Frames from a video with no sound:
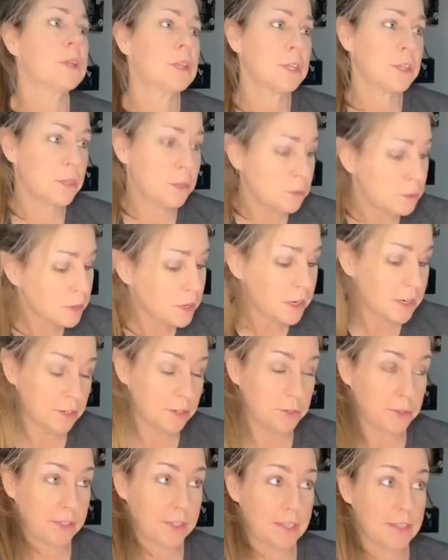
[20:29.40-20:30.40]
What are you gonna
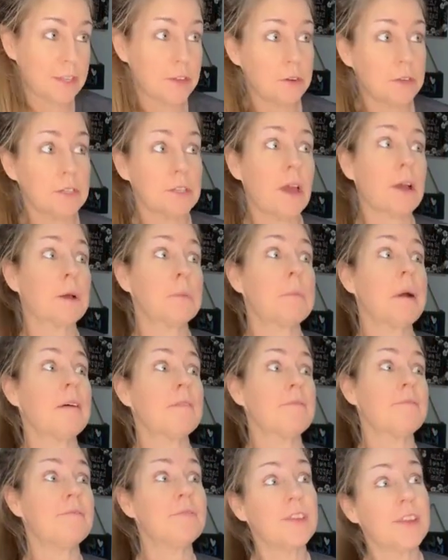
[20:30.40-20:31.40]
do? Sit there and talk
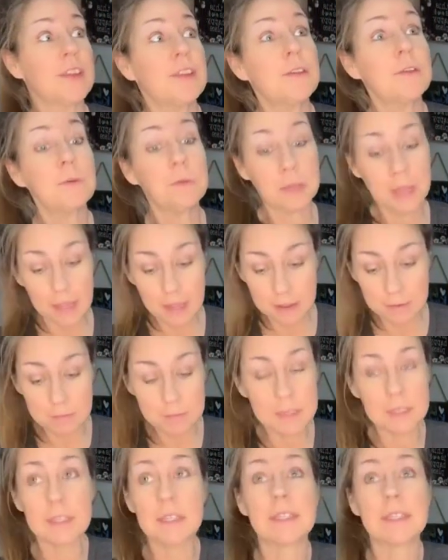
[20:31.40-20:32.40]
about video games?